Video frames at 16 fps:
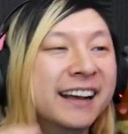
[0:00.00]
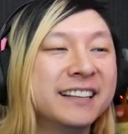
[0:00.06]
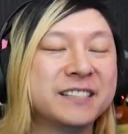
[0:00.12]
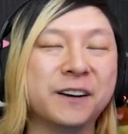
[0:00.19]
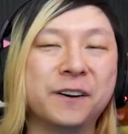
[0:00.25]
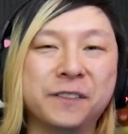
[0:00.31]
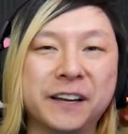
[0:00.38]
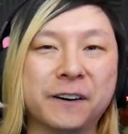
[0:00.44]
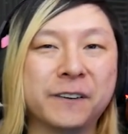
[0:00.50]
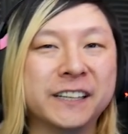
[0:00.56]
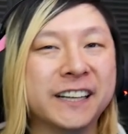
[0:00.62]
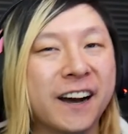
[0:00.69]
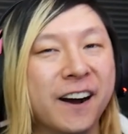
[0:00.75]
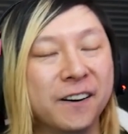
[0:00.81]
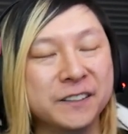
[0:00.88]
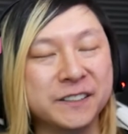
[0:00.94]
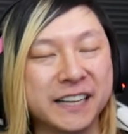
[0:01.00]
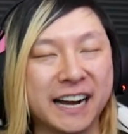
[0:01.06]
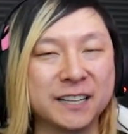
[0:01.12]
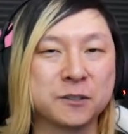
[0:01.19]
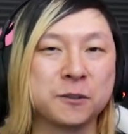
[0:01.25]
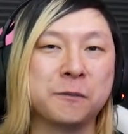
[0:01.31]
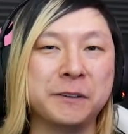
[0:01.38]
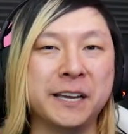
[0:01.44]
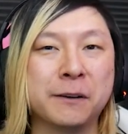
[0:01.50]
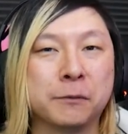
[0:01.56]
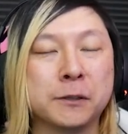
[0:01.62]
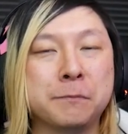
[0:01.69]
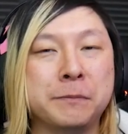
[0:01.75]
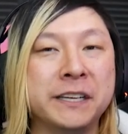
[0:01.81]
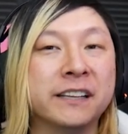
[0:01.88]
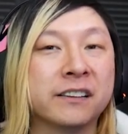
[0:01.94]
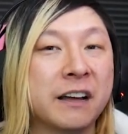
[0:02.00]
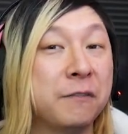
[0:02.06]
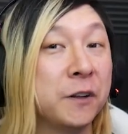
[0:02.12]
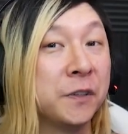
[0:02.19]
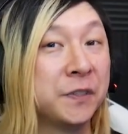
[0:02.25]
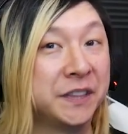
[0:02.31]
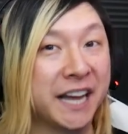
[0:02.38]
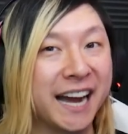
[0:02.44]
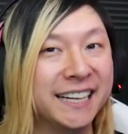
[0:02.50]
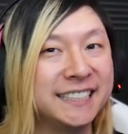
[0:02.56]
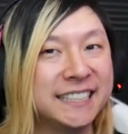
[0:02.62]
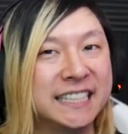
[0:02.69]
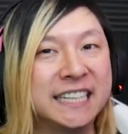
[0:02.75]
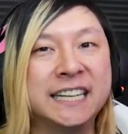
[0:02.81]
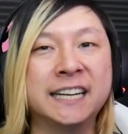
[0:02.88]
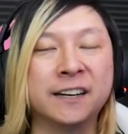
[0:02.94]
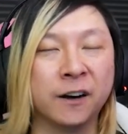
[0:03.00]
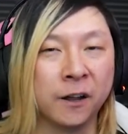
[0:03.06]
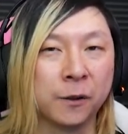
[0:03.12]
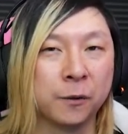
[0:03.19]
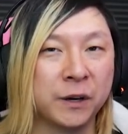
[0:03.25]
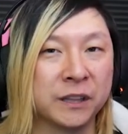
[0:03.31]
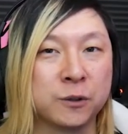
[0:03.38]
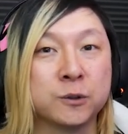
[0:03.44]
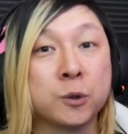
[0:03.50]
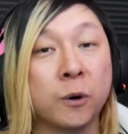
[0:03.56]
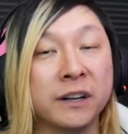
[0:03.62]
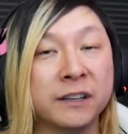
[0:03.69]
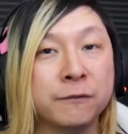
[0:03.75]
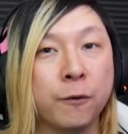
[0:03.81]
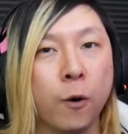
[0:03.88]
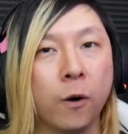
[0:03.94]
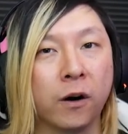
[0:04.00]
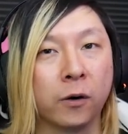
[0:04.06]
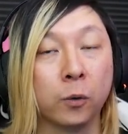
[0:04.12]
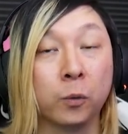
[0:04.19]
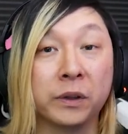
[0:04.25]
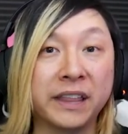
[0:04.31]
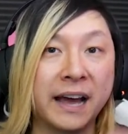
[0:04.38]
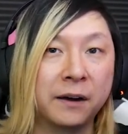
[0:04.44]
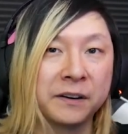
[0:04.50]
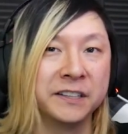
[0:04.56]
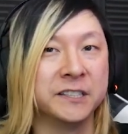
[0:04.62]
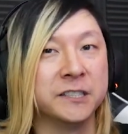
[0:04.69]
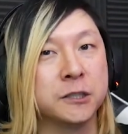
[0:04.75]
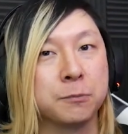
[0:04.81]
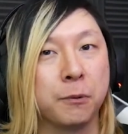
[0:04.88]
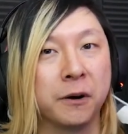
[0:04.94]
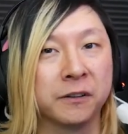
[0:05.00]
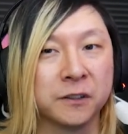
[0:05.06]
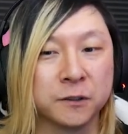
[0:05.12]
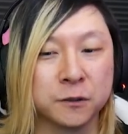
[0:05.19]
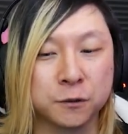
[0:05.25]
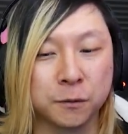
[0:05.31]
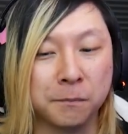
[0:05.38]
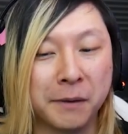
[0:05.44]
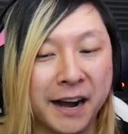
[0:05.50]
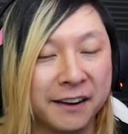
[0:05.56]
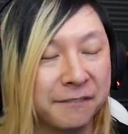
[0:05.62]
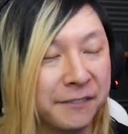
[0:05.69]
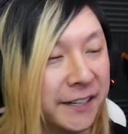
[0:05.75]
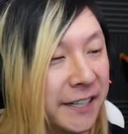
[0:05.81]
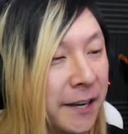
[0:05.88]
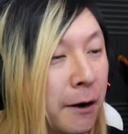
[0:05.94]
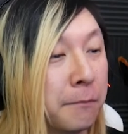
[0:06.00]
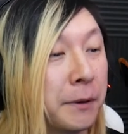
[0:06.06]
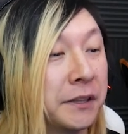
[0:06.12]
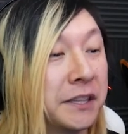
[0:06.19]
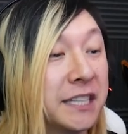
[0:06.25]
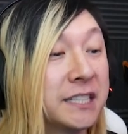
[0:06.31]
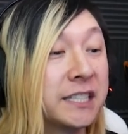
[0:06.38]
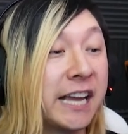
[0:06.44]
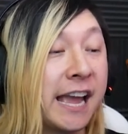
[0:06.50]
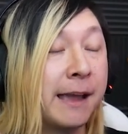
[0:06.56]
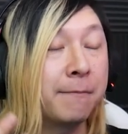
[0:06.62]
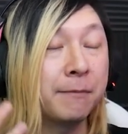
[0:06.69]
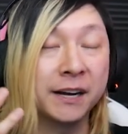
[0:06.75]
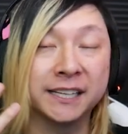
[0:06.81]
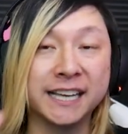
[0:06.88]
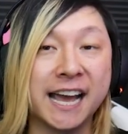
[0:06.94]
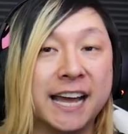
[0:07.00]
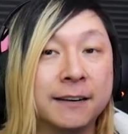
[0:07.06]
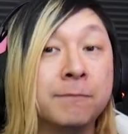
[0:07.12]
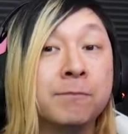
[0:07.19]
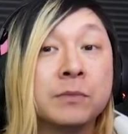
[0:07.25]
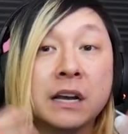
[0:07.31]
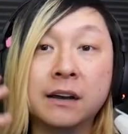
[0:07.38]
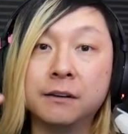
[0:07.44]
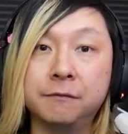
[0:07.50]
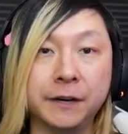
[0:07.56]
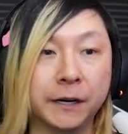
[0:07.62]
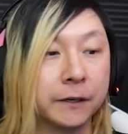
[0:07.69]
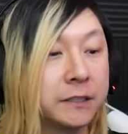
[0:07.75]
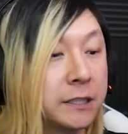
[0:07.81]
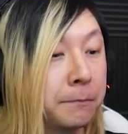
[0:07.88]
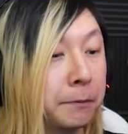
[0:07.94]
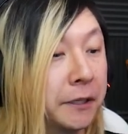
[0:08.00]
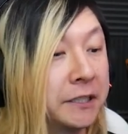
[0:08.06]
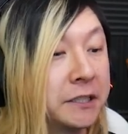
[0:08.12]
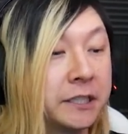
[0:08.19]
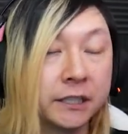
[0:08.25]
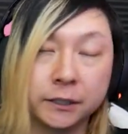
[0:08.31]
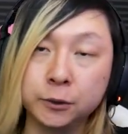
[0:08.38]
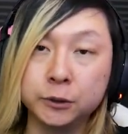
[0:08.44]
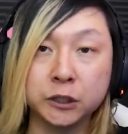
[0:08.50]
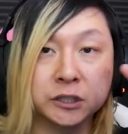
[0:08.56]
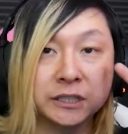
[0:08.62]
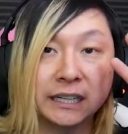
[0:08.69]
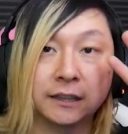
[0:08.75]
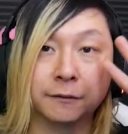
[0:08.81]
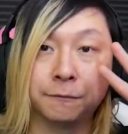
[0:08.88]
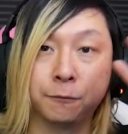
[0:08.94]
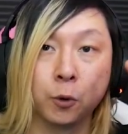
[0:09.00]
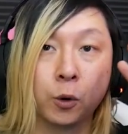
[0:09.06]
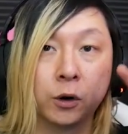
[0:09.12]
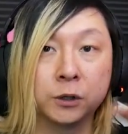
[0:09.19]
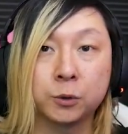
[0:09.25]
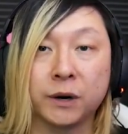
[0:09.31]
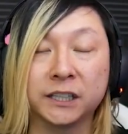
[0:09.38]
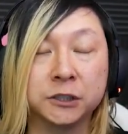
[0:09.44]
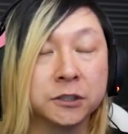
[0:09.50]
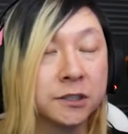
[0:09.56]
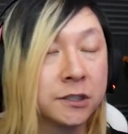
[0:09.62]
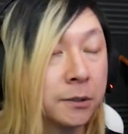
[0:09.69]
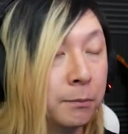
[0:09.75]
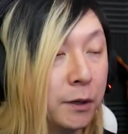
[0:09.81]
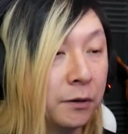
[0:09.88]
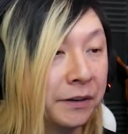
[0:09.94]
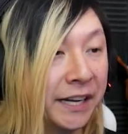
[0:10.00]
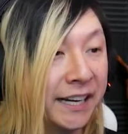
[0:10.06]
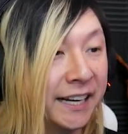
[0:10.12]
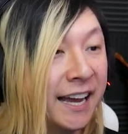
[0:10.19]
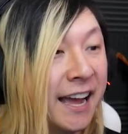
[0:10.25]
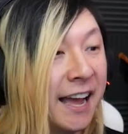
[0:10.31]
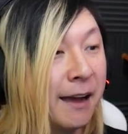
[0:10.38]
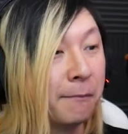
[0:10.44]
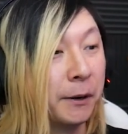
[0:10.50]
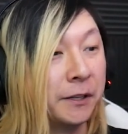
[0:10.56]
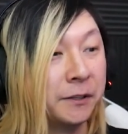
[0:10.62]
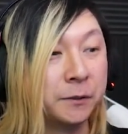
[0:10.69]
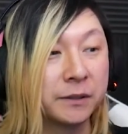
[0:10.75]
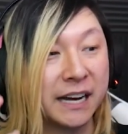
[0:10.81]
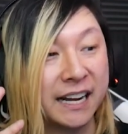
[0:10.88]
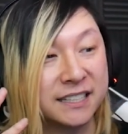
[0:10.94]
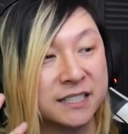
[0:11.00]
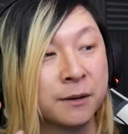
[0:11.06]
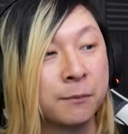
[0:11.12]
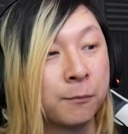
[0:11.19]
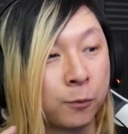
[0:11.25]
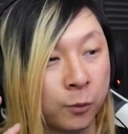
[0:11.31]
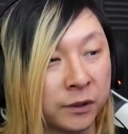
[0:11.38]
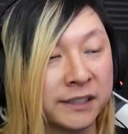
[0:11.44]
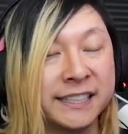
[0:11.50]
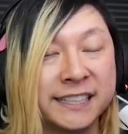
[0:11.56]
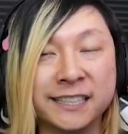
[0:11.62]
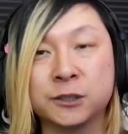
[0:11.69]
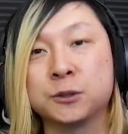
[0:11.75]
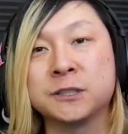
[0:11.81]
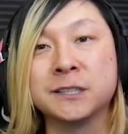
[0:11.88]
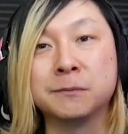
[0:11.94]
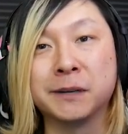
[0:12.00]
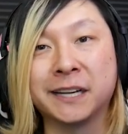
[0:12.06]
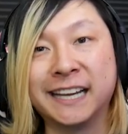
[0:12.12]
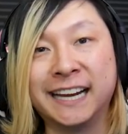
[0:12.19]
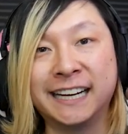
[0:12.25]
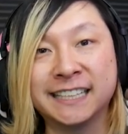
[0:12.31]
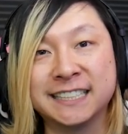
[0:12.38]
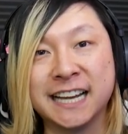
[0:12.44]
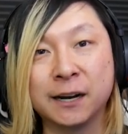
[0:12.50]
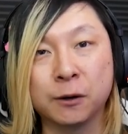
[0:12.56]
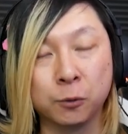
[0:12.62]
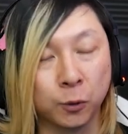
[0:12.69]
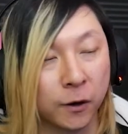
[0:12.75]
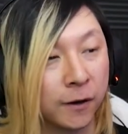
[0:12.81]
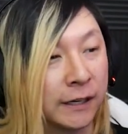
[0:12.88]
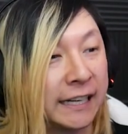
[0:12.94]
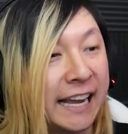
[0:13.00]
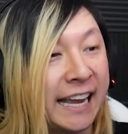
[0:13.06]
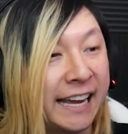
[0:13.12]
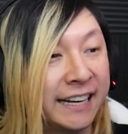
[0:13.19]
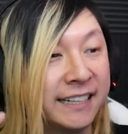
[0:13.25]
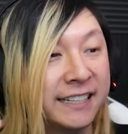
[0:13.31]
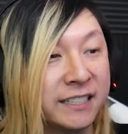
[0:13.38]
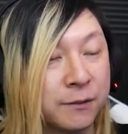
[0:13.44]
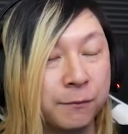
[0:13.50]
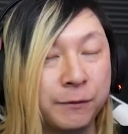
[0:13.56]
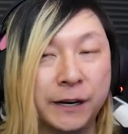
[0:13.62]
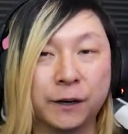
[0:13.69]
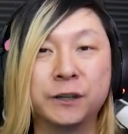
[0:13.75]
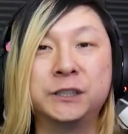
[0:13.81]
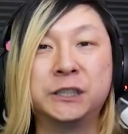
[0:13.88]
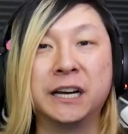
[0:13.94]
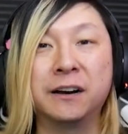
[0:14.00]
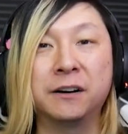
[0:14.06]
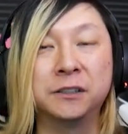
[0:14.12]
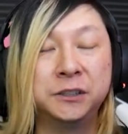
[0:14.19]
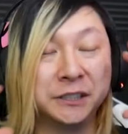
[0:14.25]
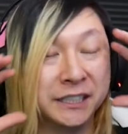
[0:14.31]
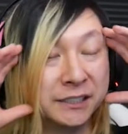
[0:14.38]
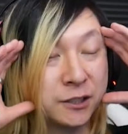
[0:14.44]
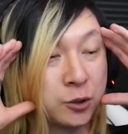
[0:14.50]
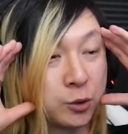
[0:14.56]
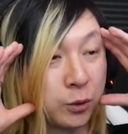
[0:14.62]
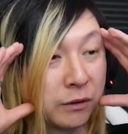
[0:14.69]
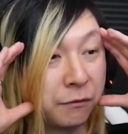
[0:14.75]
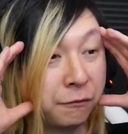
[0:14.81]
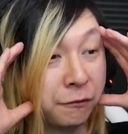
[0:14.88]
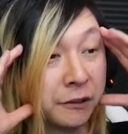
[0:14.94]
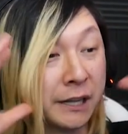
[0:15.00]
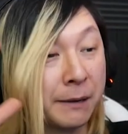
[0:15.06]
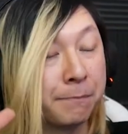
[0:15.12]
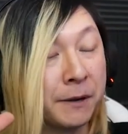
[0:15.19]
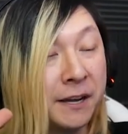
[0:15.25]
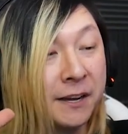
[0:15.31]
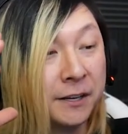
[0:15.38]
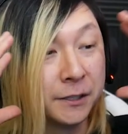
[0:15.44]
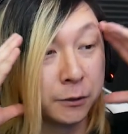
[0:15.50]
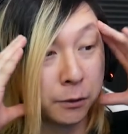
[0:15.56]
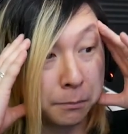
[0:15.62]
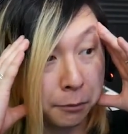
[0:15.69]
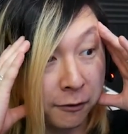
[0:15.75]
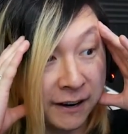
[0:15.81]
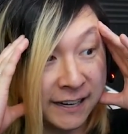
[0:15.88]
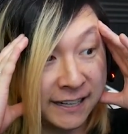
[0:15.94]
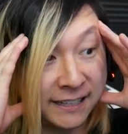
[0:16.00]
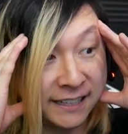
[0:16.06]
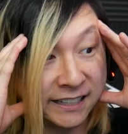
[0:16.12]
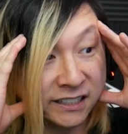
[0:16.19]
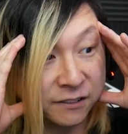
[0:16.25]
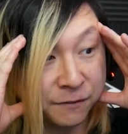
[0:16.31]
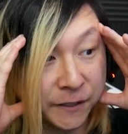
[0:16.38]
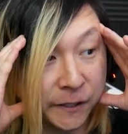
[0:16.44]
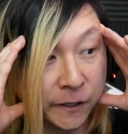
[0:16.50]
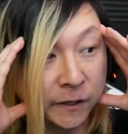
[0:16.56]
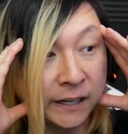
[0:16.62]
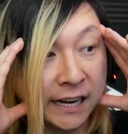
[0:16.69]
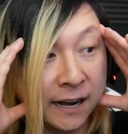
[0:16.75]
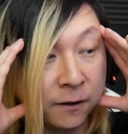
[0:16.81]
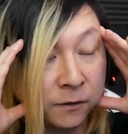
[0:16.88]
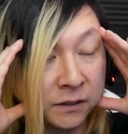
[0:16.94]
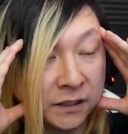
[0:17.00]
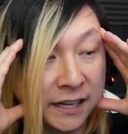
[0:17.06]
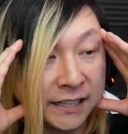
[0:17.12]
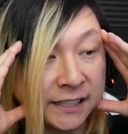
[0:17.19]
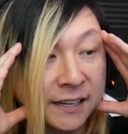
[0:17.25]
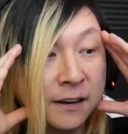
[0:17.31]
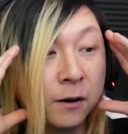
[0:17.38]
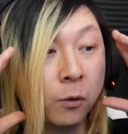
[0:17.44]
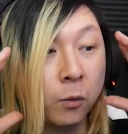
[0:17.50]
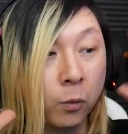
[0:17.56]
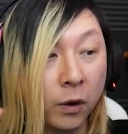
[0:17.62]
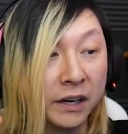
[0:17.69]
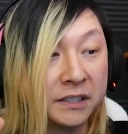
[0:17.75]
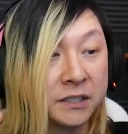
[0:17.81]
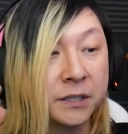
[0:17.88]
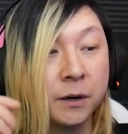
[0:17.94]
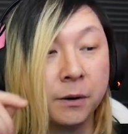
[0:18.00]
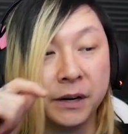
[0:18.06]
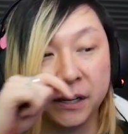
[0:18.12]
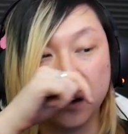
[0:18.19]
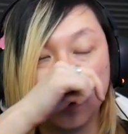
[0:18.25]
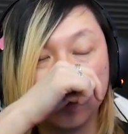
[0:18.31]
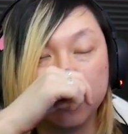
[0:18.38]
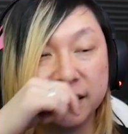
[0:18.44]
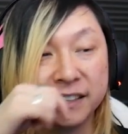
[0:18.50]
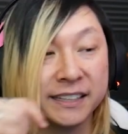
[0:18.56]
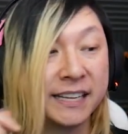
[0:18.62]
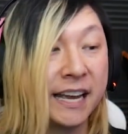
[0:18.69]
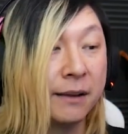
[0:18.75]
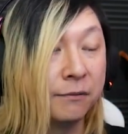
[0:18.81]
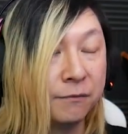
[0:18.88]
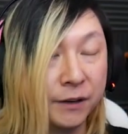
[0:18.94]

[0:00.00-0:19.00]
So there we go. You guys will be able to beat level 19 all the way through 24 without any spoilers from my video. But this game, again, very simplistic. You just got the 4 directions to move in, but you got some really interesting mechanics at work, and it is very challenging to sort of flip your brain into figuring out, like, what is going on in the game.